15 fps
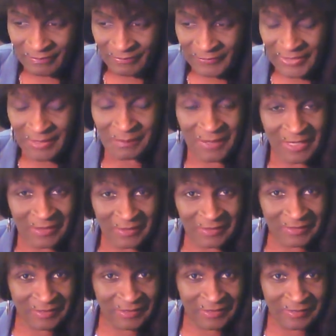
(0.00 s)
in
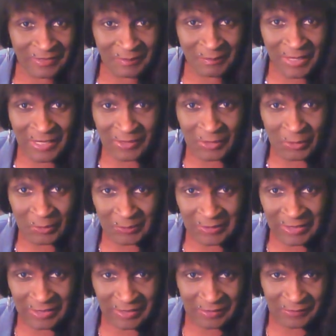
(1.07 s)
my old
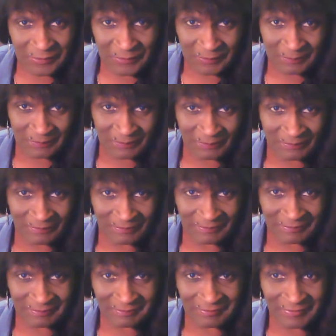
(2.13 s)
life,
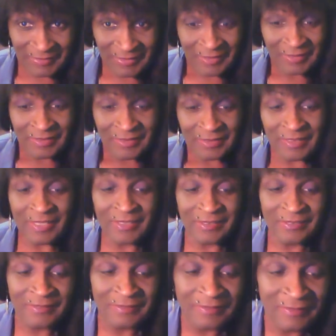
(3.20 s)

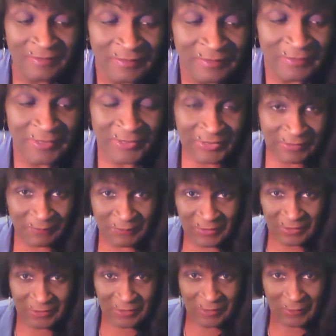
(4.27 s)
like, there's a
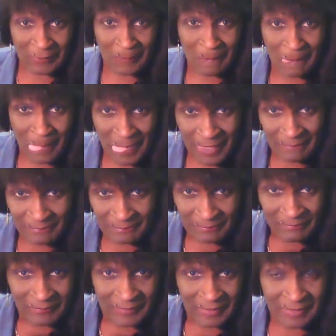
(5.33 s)
video
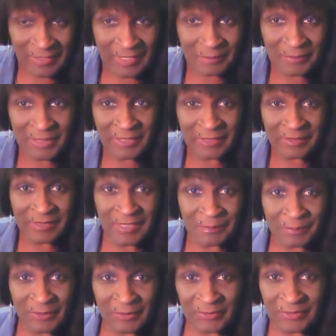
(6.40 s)
that I made that I
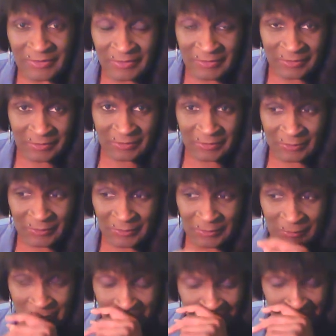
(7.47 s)
posted on here too, a
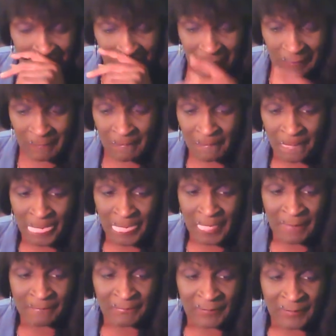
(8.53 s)
YouTube video.
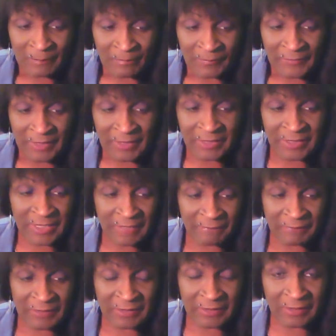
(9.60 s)
And in that
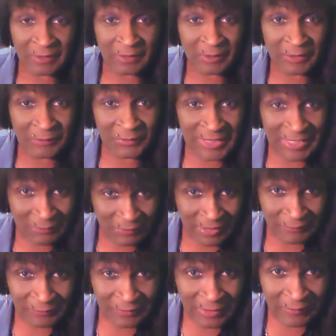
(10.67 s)
video, it was right
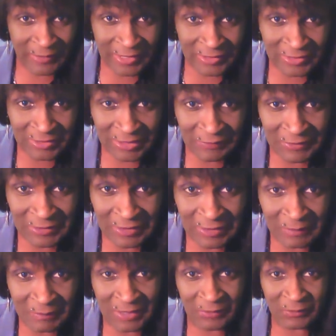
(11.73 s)
after I ran the
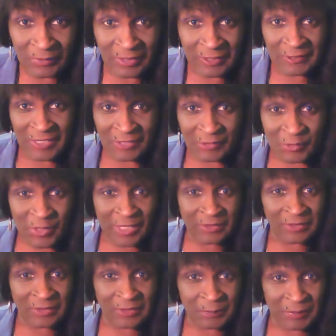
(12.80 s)
17-mile run, I tried
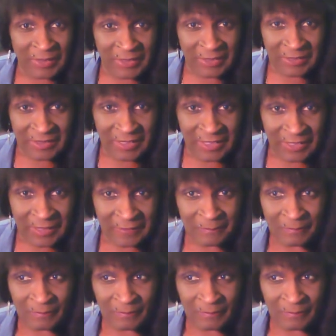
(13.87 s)
to explain that